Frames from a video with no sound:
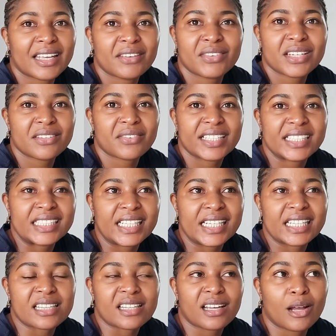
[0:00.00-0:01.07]
even if I
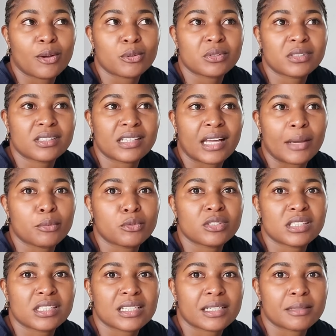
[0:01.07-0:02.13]
stay in the house, I
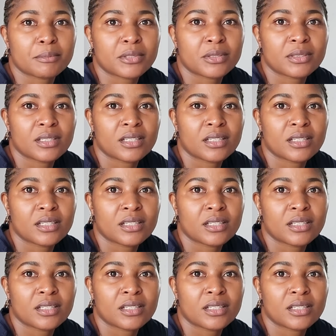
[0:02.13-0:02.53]
won't sleep.